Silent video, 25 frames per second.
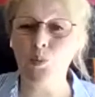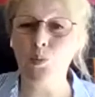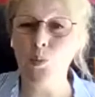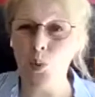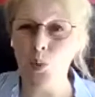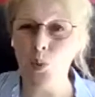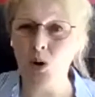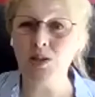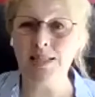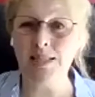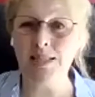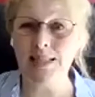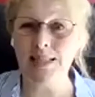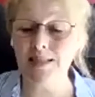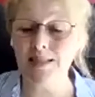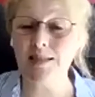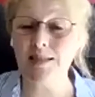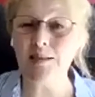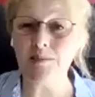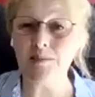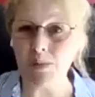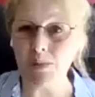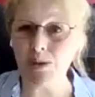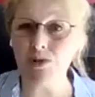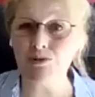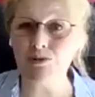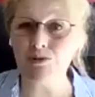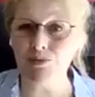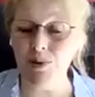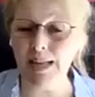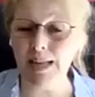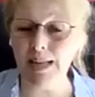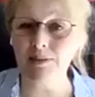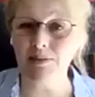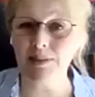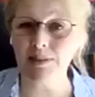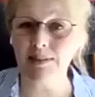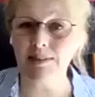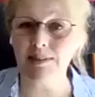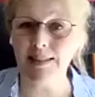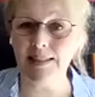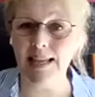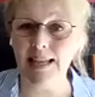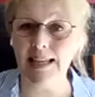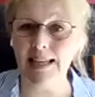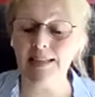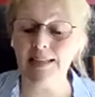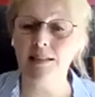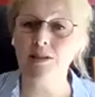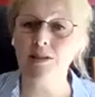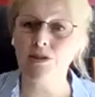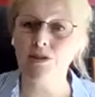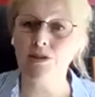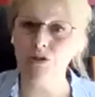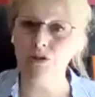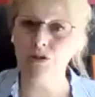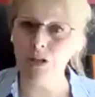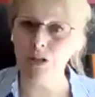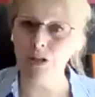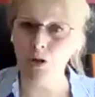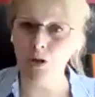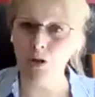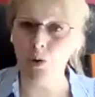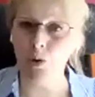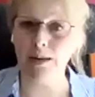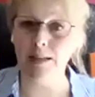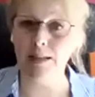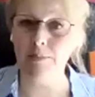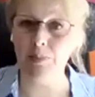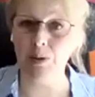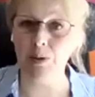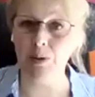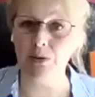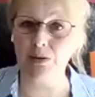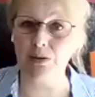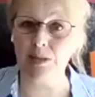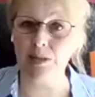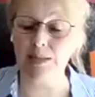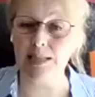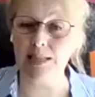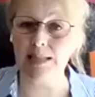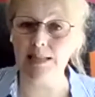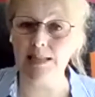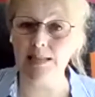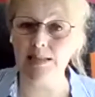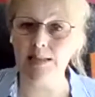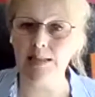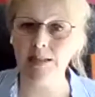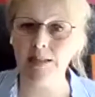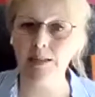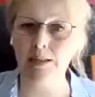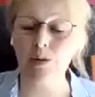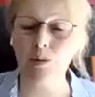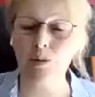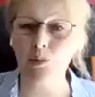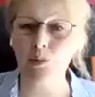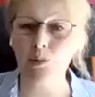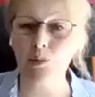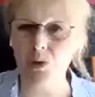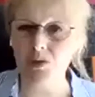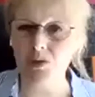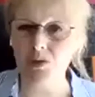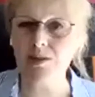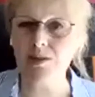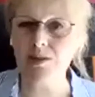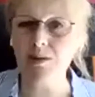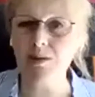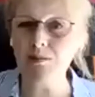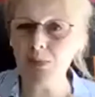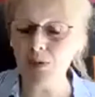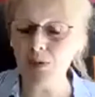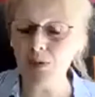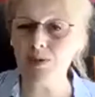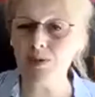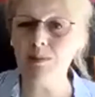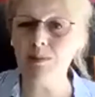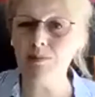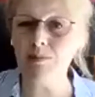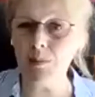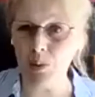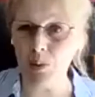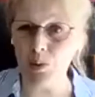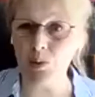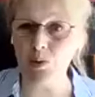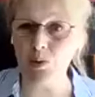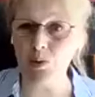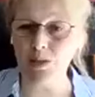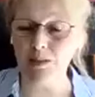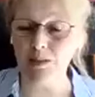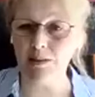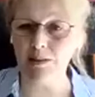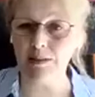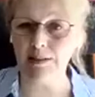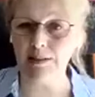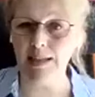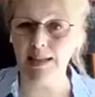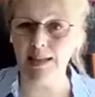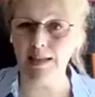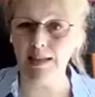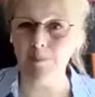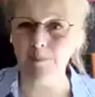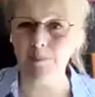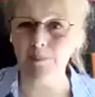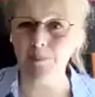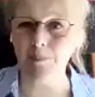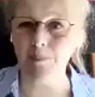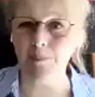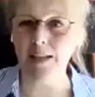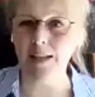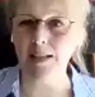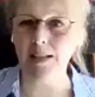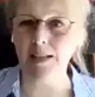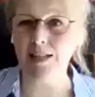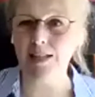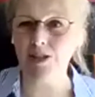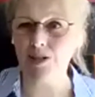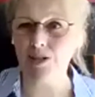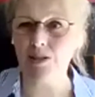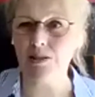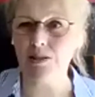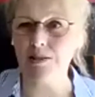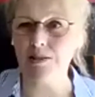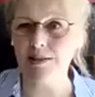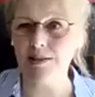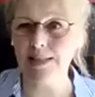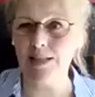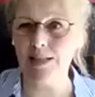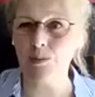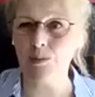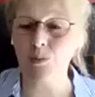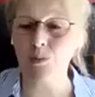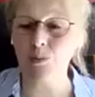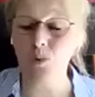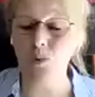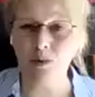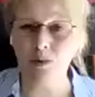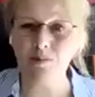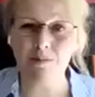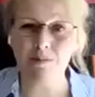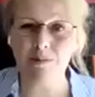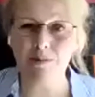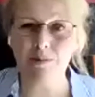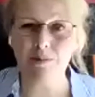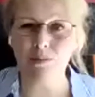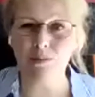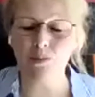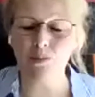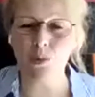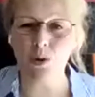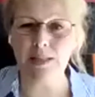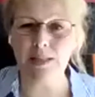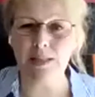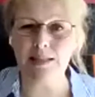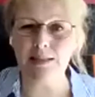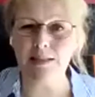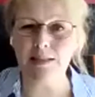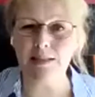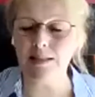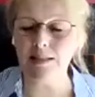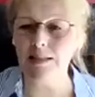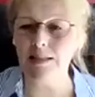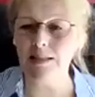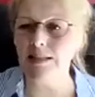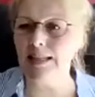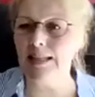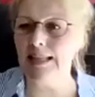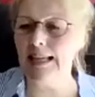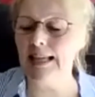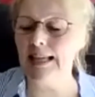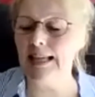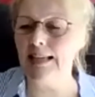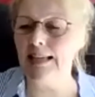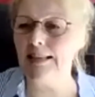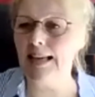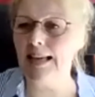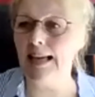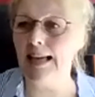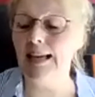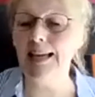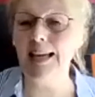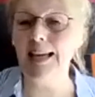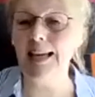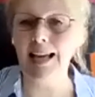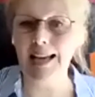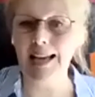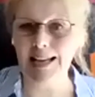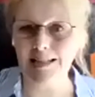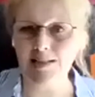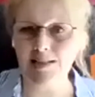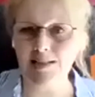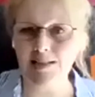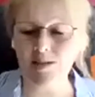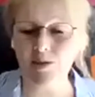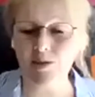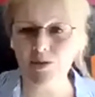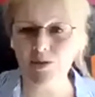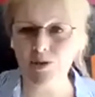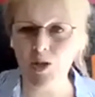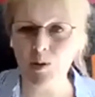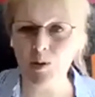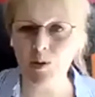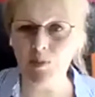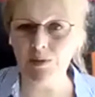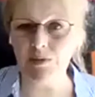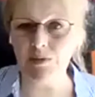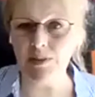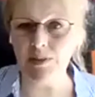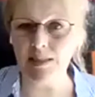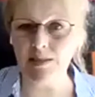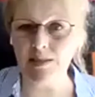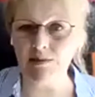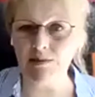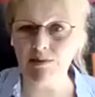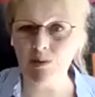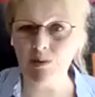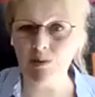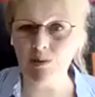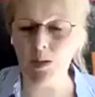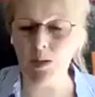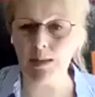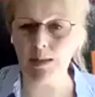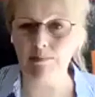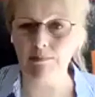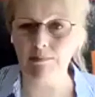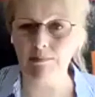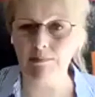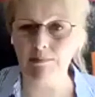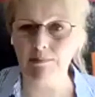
what is the most relevant thing to your hypothesis. What's the most important thing? Just consider what is the key there. Ask your supervisor as well.